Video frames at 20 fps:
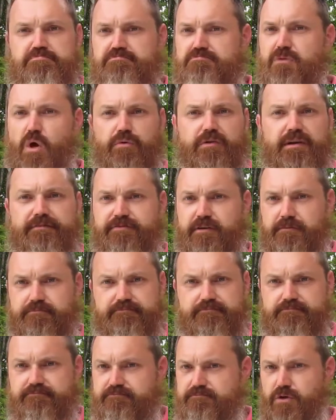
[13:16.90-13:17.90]
No different.
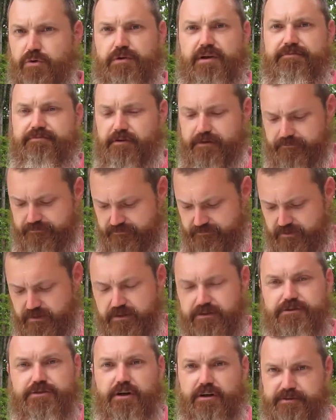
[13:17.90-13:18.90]
No different.
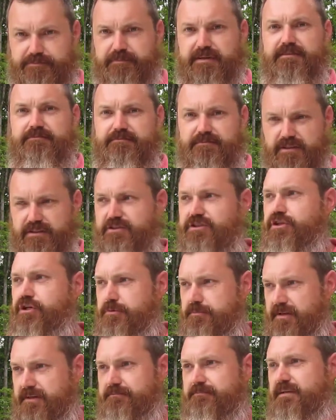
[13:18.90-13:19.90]
Trust me, it's
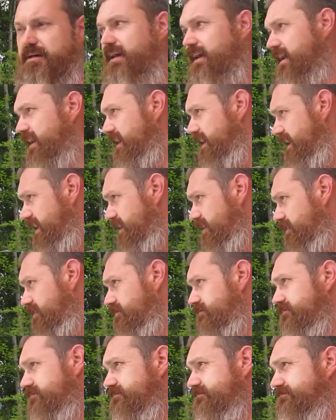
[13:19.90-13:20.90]
humid. Here,
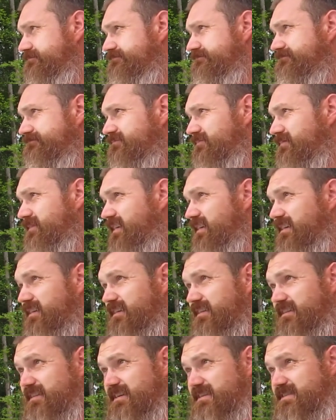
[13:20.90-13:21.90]

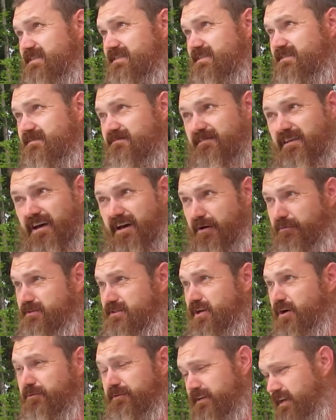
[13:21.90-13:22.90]
this is, I was
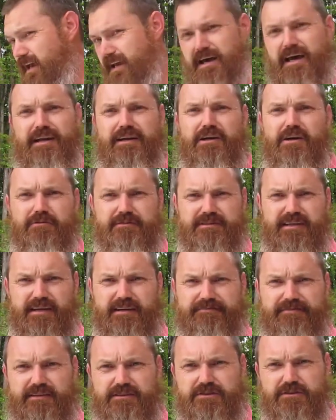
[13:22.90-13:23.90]
told today I had to go and take
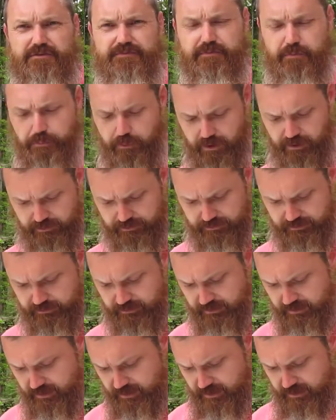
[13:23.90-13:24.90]
a physical for work.
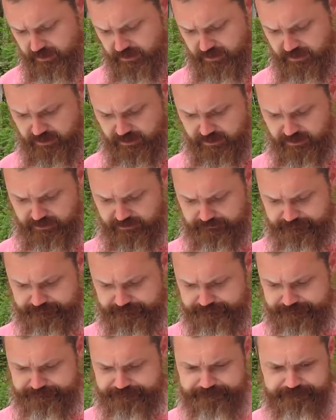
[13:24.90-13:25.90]
Uh,
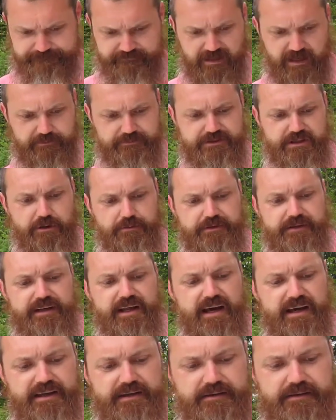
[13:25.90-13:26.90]
I was told
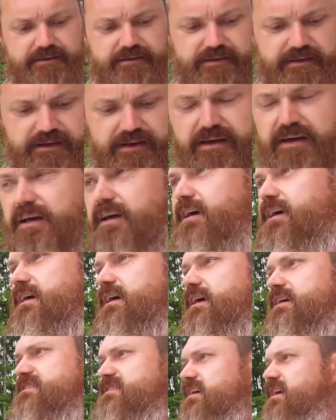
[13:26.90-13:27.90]
today
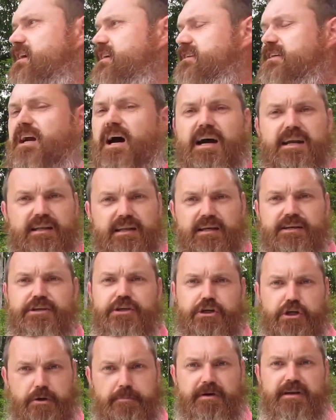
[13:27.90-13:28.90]
it's an ungodly
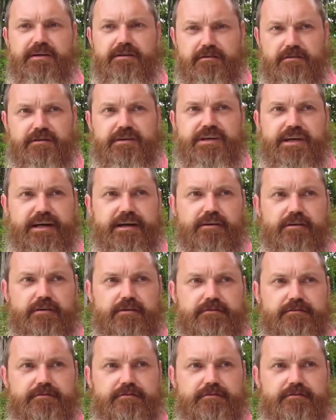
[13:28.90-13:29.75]
humid year